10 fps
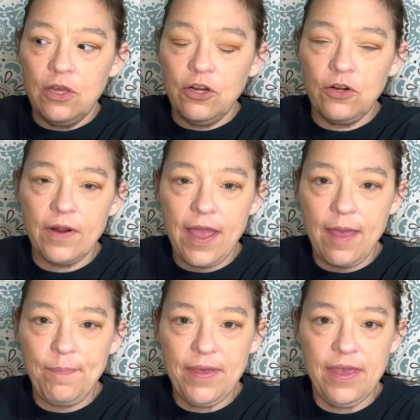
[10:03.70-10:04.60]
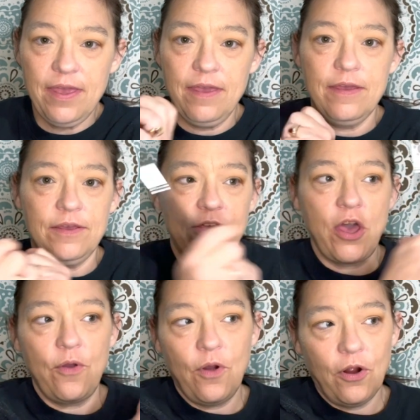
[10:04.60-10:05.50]
crappy.
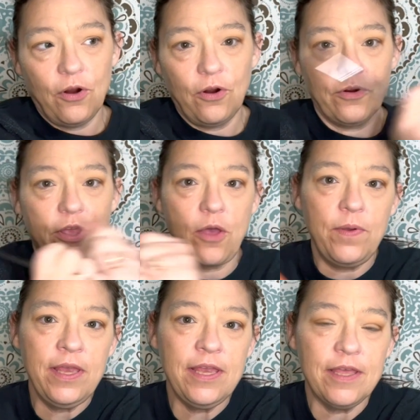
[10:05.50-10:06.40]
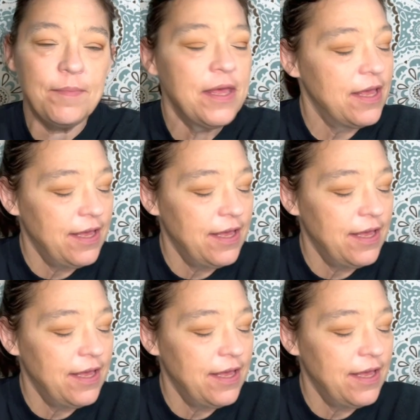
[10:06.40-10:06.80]
Go her, go him.